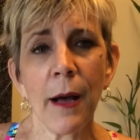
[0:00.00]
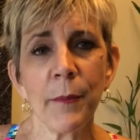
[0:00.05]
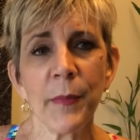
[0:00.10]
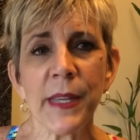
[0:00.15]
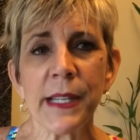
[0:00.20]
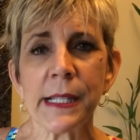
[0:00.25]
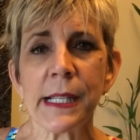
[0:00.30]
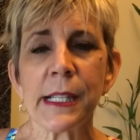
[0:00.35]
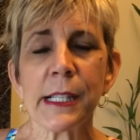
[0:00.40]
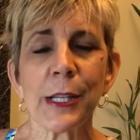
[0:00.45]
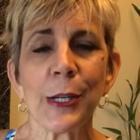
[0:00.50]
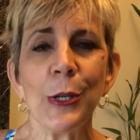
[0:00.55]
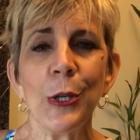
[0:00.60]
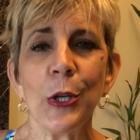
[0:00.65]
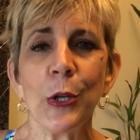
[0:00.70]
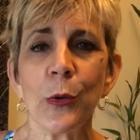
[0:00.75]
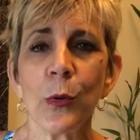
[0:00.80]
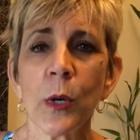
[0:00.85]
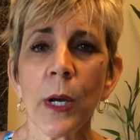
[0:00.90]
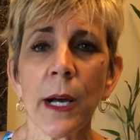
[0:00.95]
This is a
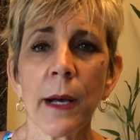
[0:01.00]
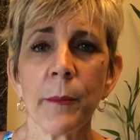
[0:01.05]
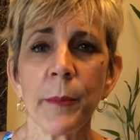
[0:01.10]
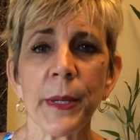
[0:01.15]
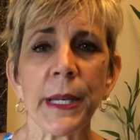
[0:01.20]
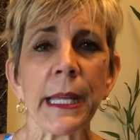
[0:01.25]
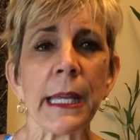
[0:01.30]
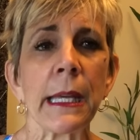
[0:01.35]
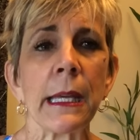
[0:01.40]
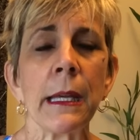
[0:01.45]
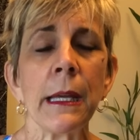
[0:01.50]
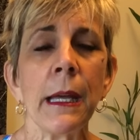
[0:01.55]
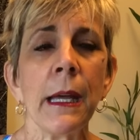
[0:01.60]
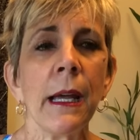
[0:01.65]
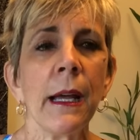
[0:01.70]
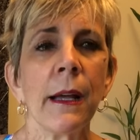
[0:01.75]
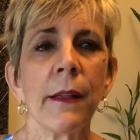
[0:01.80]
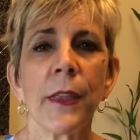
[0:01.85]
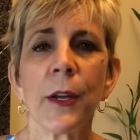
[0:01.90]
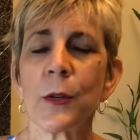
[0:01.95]
new company.
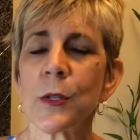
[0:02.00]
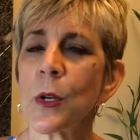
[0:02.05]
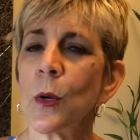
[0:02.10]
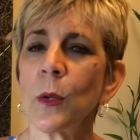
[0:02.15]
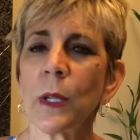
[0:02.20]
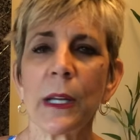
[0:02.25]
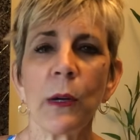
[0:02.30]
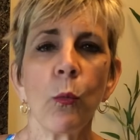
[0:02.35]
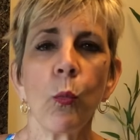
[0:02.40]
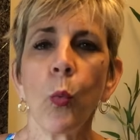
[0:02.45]
There's only